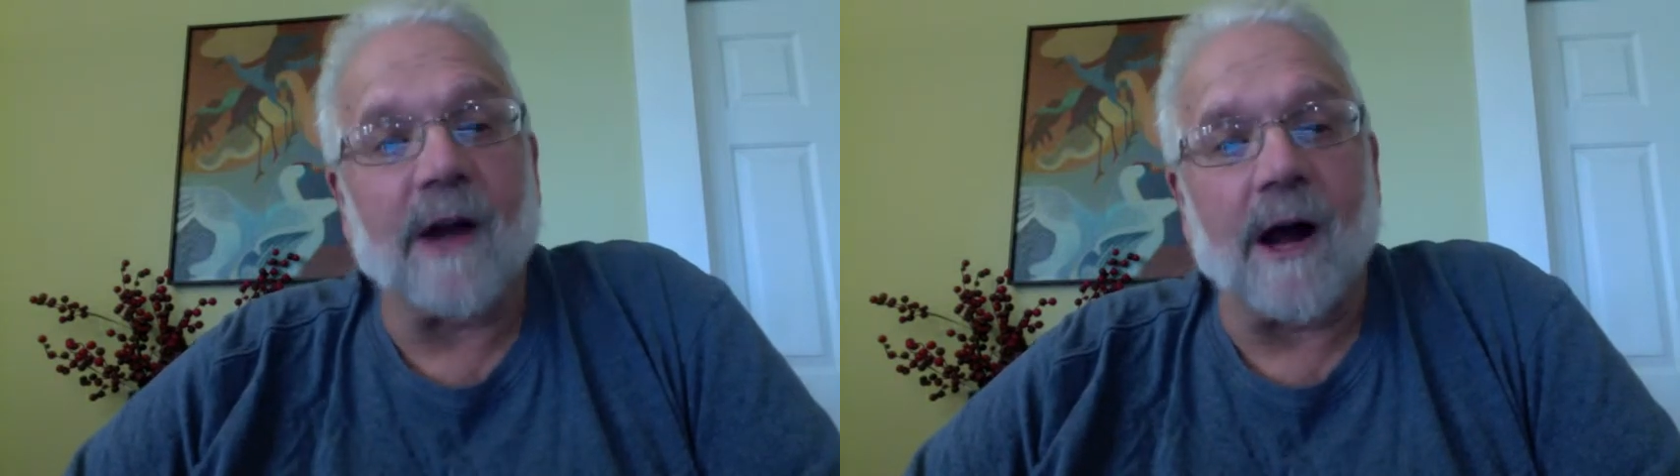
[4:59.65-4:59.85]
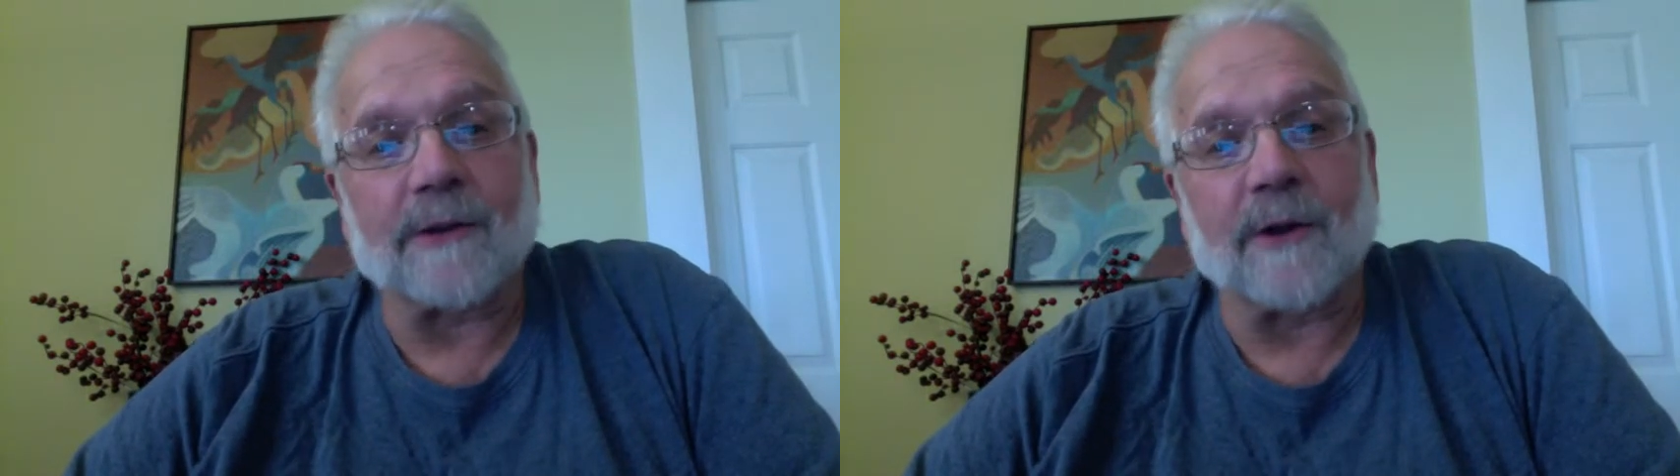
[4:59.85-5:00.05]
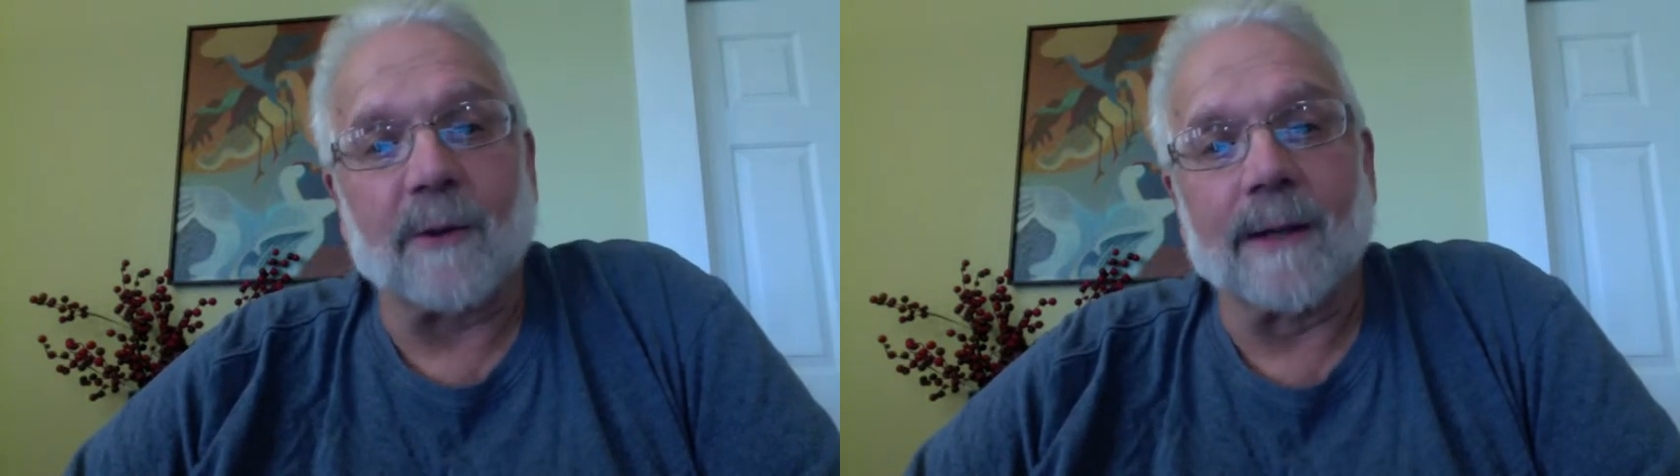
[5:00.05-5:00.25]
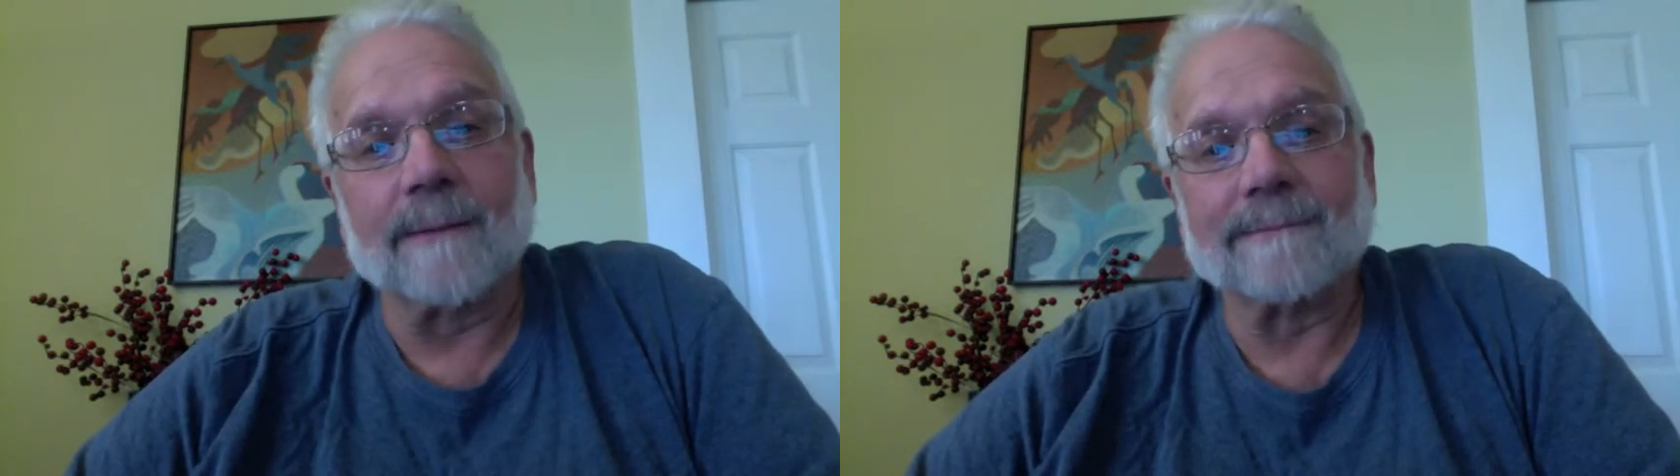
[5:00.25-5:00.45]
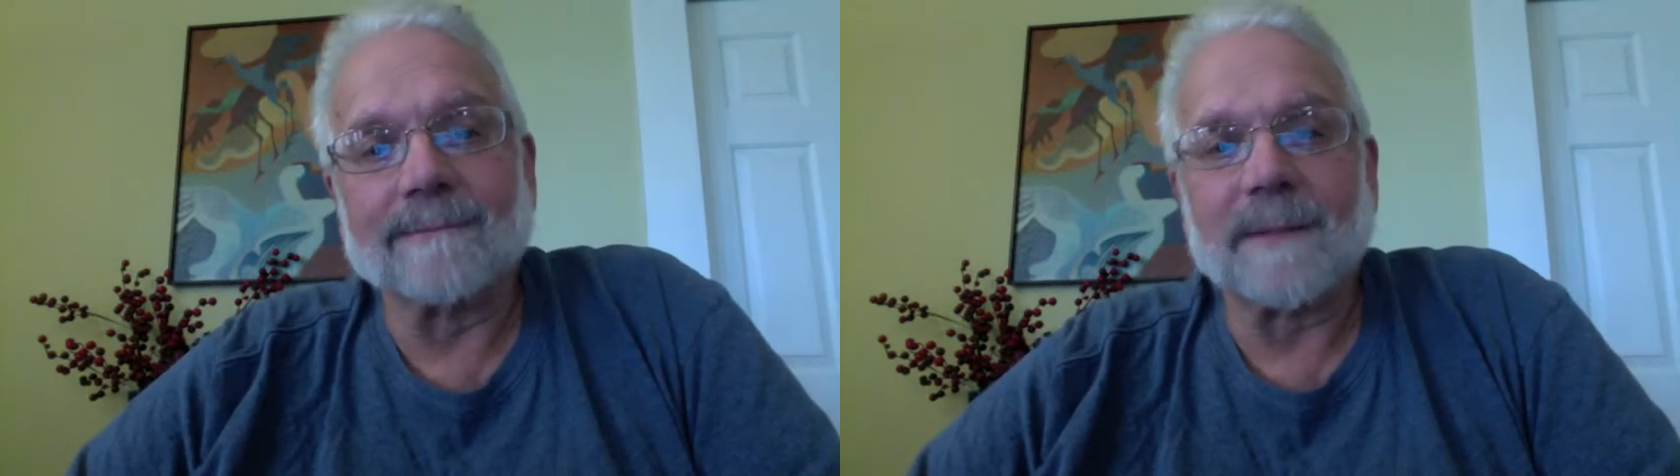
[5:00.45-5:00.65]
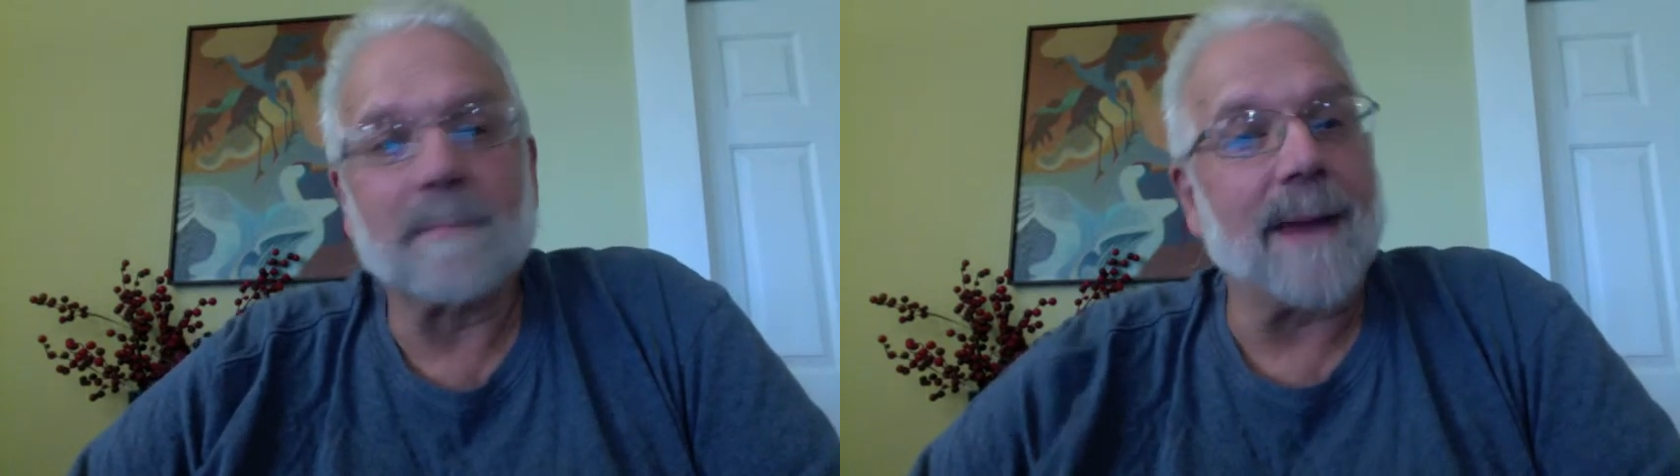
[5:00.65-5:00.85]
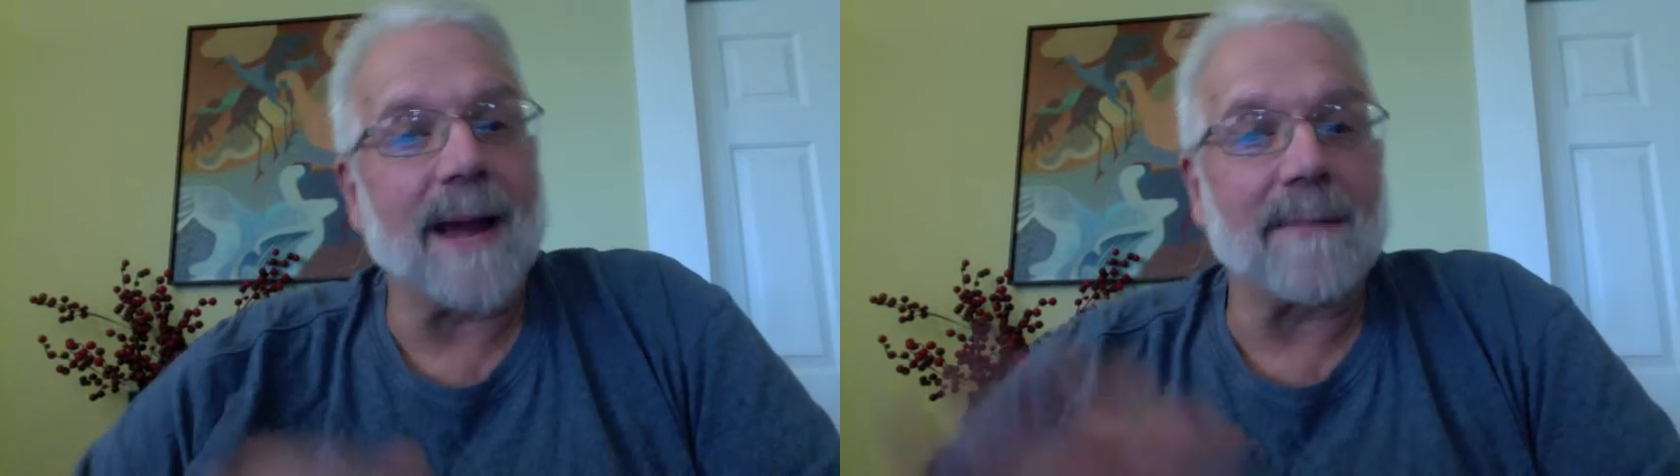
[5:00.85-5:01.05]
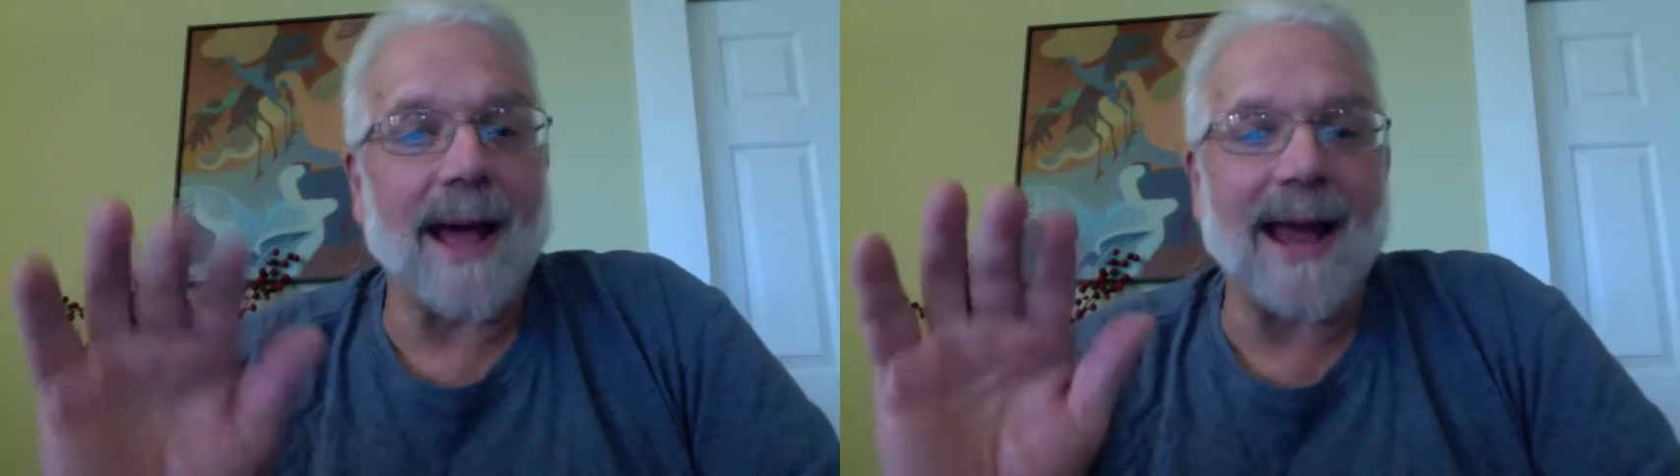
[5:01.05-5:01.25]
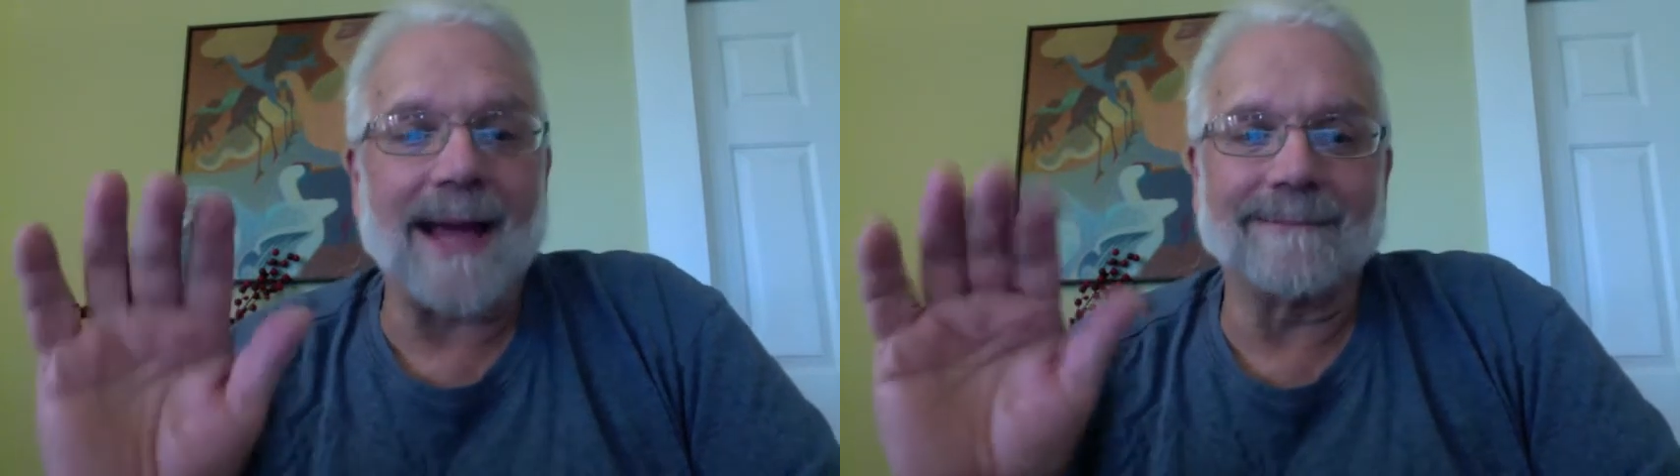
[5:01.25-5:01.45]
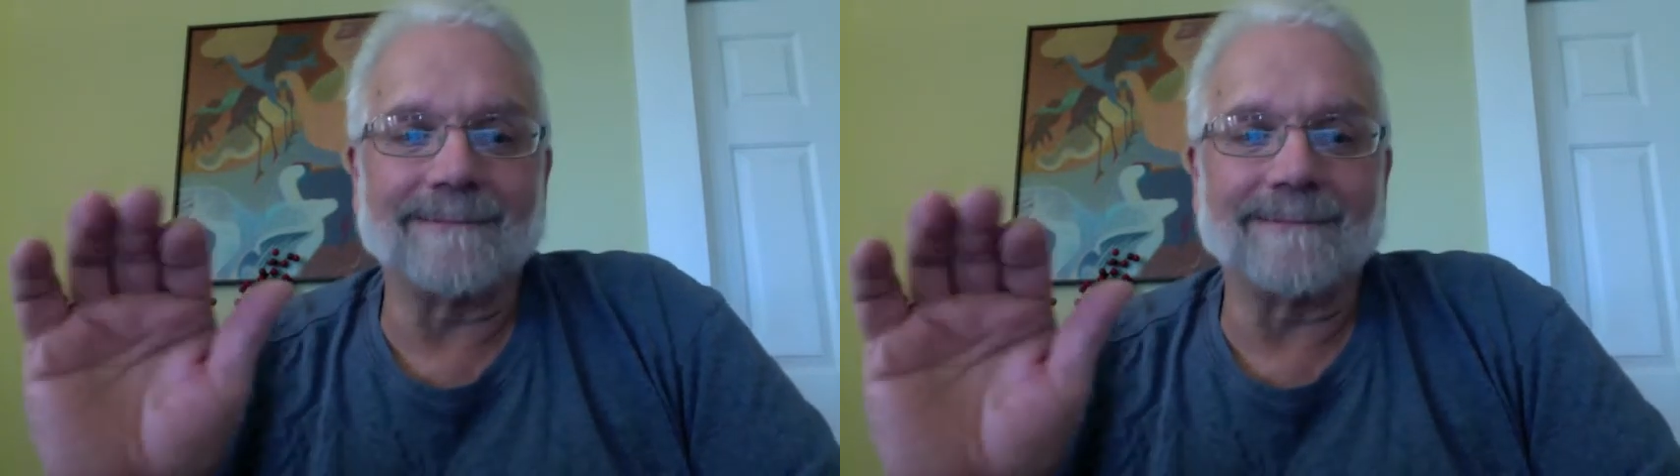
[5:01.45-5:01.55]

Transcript: October. Bye-bye.